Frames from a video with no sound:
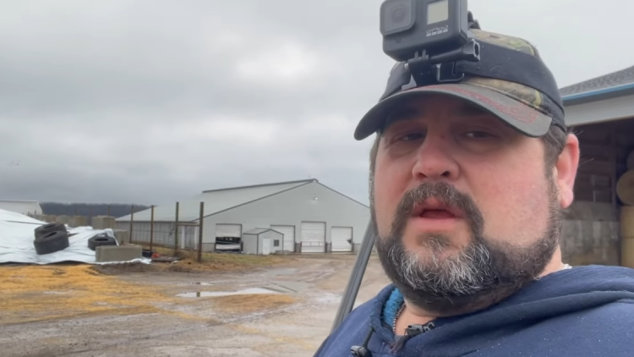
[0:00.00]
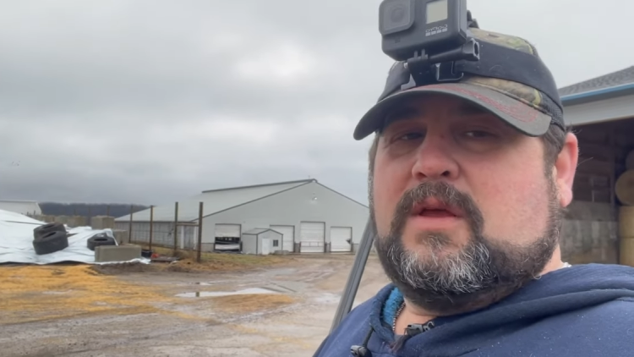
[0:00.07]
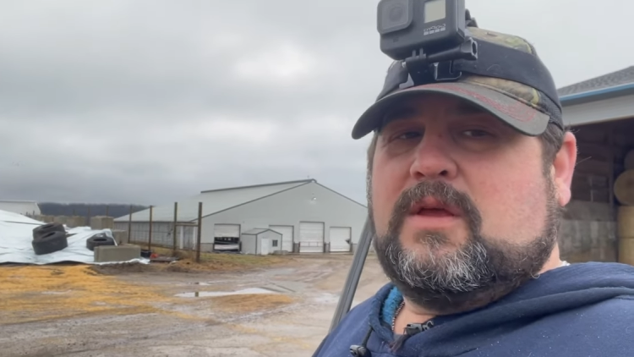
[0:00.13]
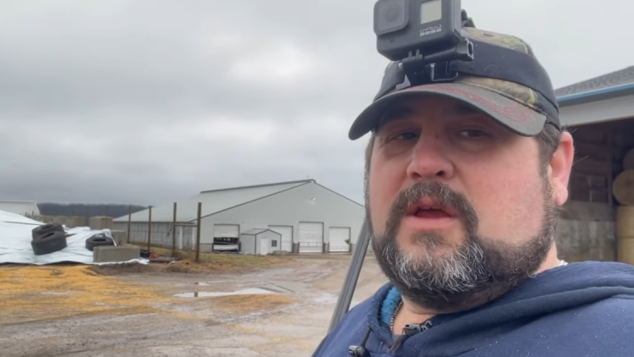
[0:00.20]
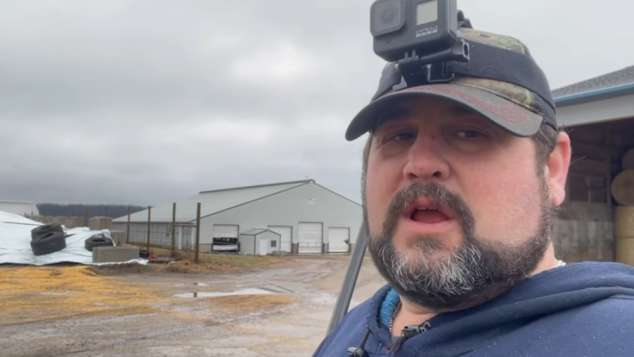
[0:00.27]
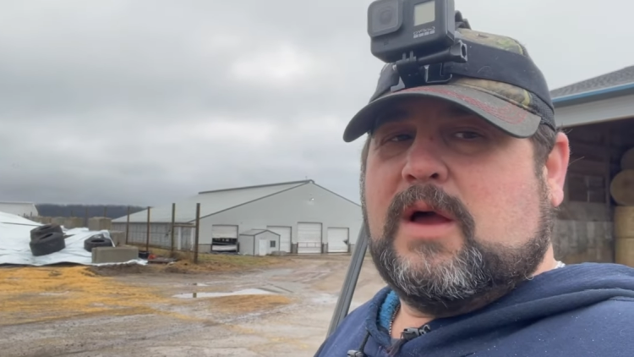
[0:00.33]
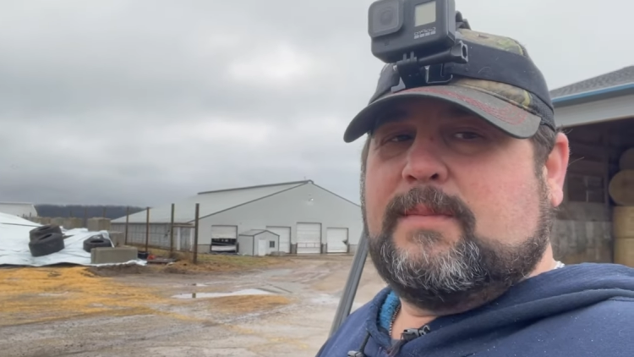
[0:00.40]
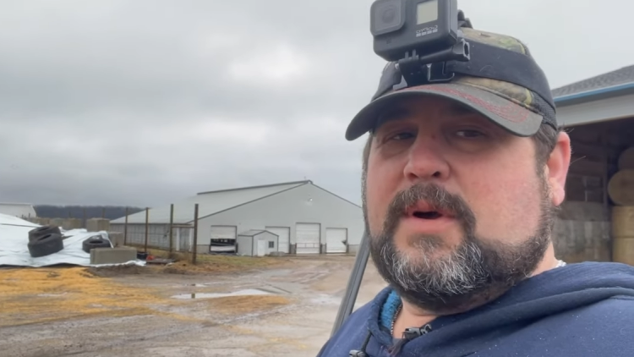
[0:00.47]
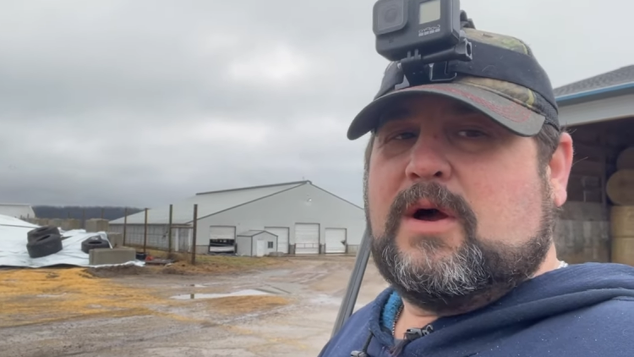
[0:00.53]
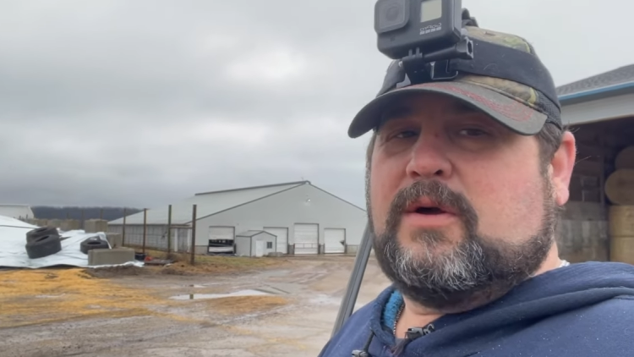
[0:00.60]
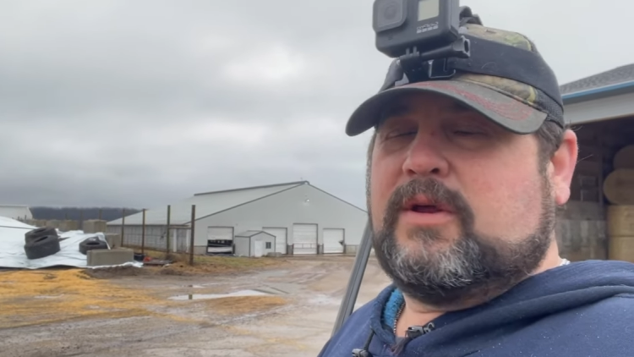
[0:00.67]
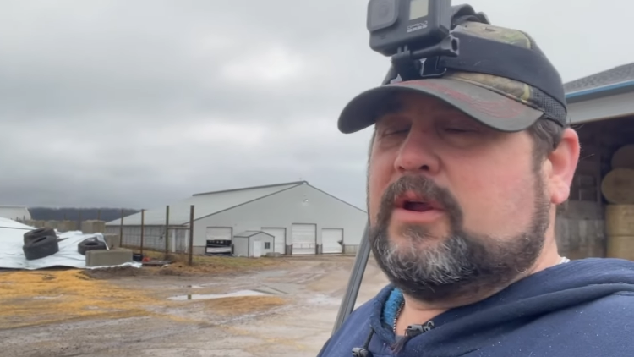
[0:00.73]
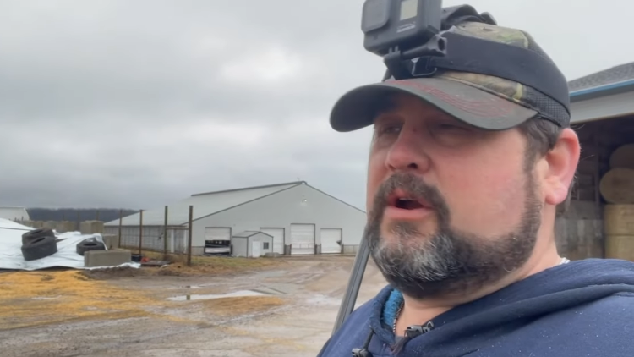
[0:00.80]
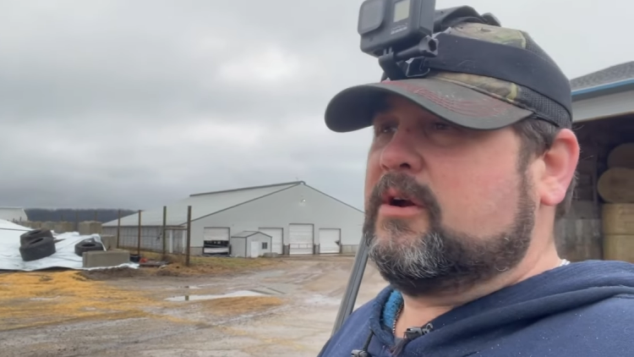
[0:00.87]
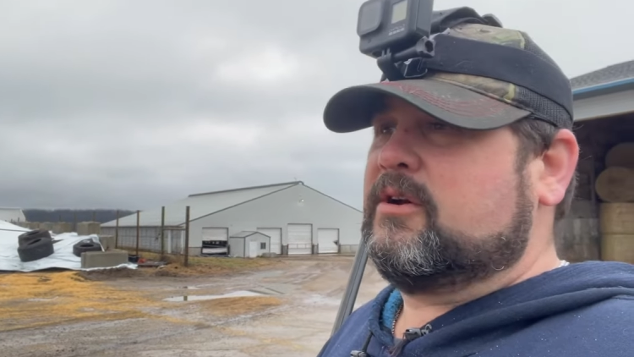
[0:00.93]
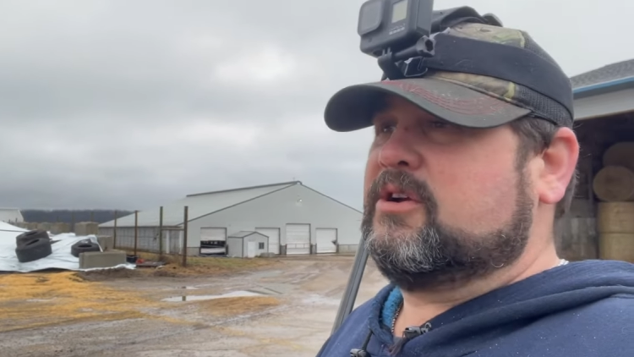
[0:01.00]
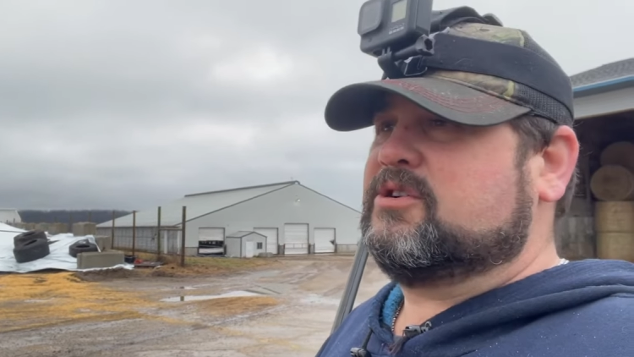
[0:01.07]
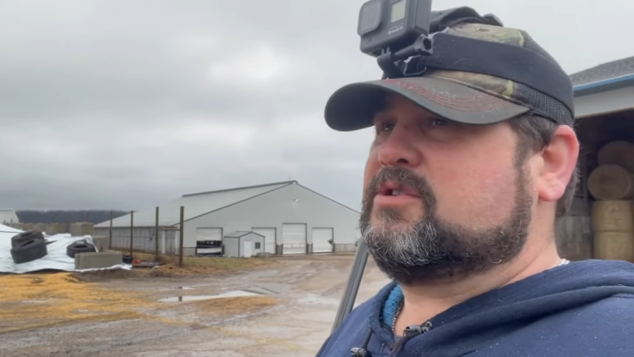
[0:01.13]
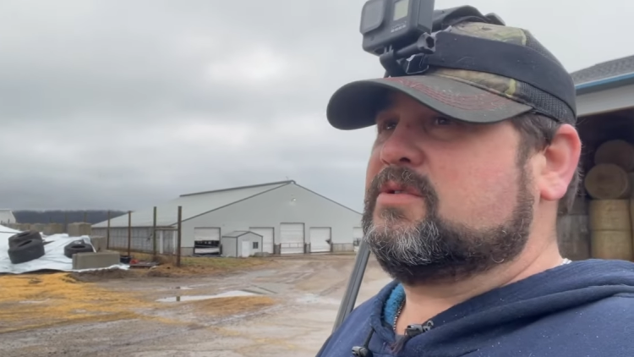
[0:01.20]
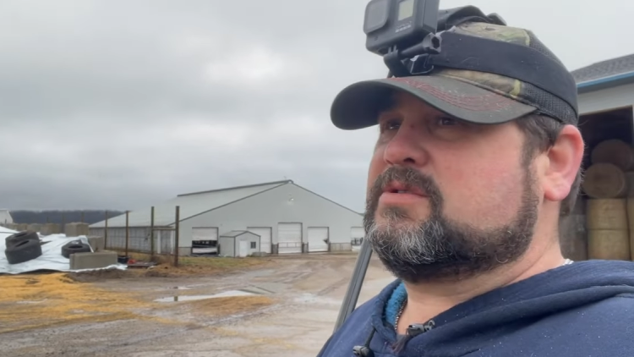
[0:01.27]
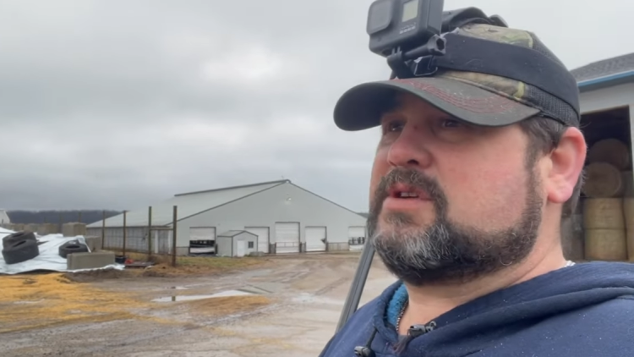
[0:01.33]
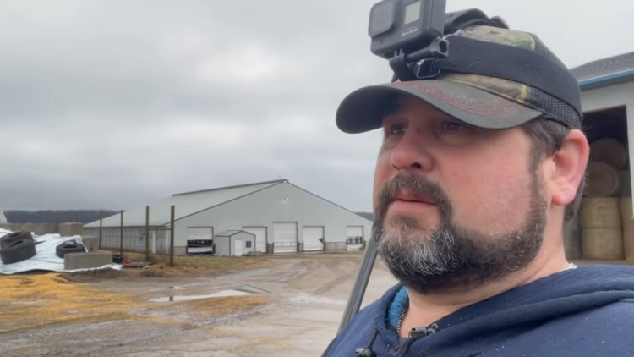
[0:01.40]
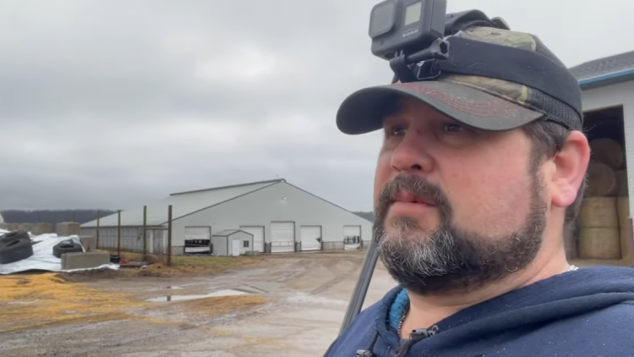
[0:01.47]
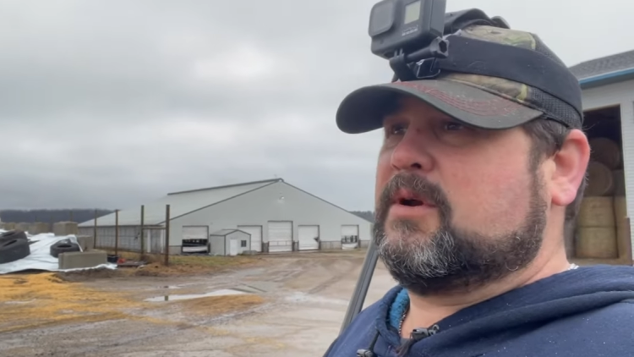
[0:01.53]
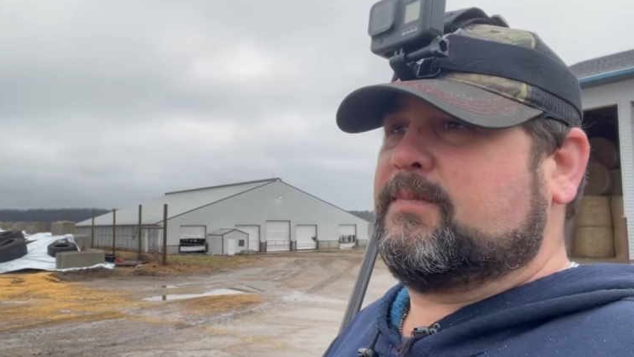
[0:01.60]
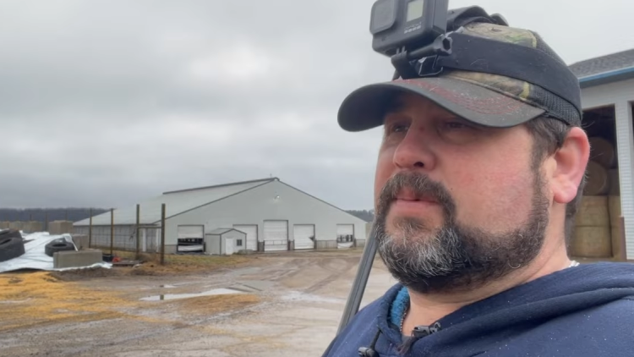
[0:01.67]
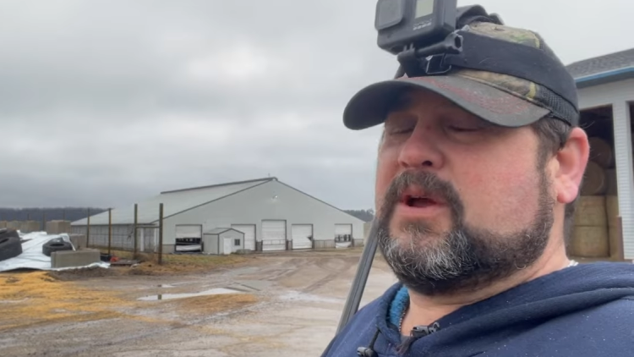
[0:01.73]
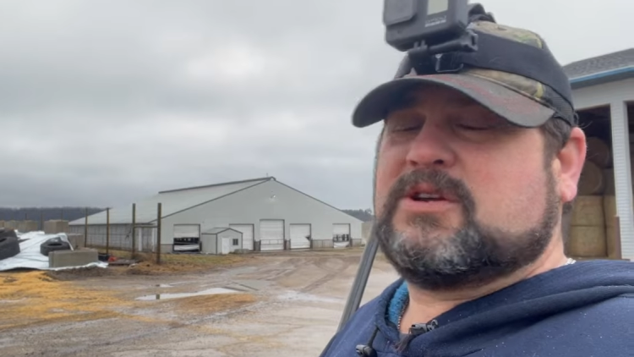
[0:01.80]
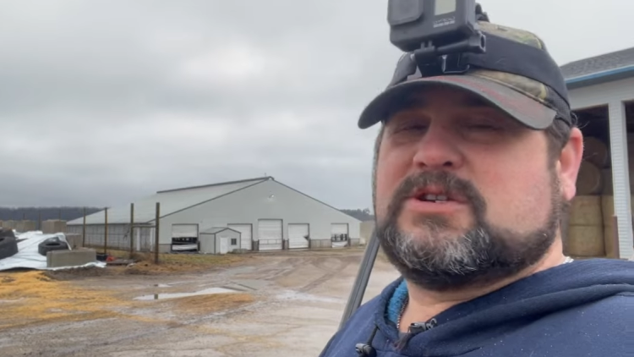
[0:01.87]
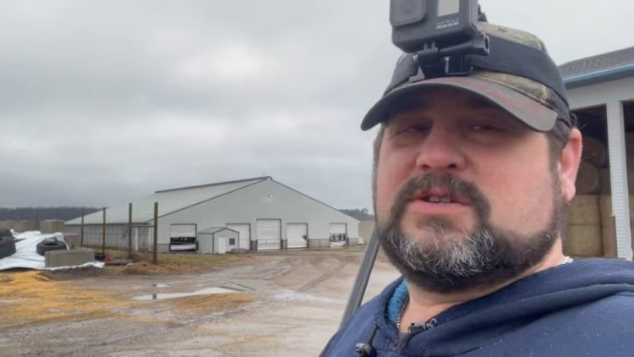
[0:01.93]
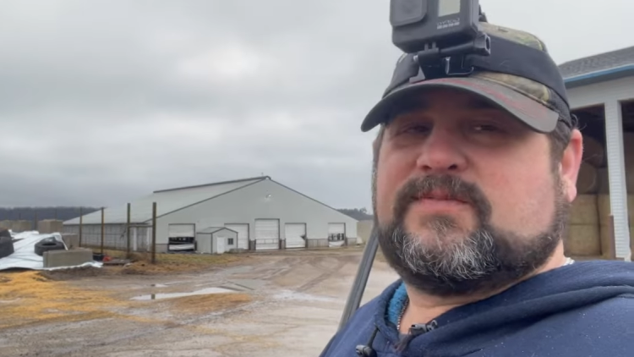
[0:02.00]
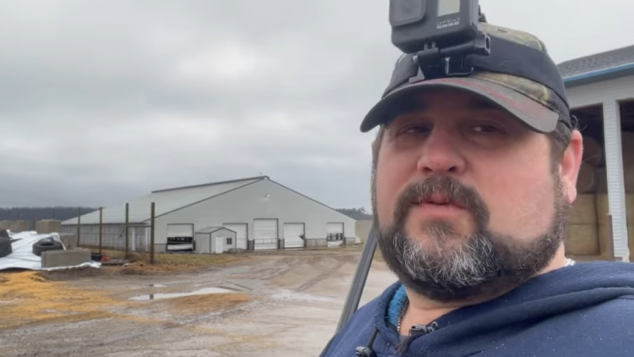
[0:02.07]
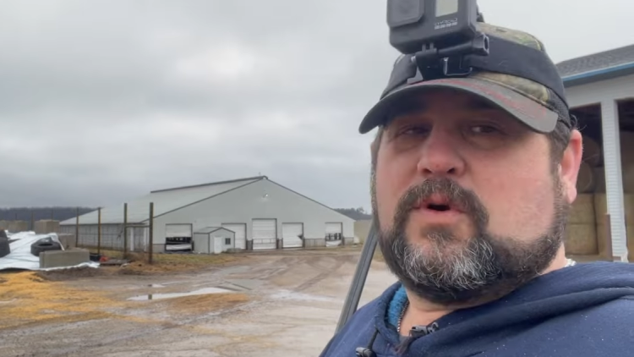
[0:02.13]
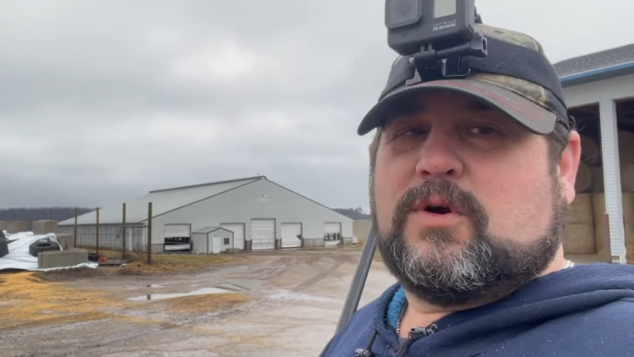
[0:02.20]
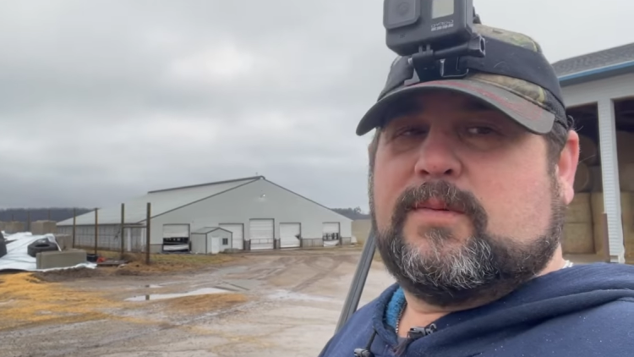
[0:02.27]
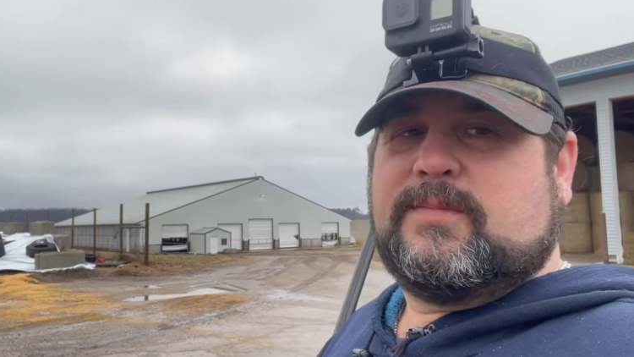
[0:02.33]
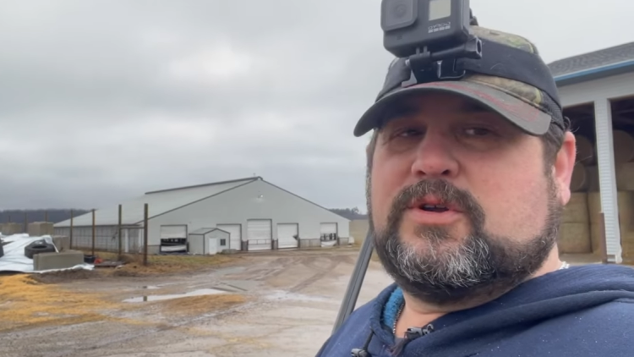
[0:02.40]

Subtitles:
You come out here, you shoot some of their pigeons for them,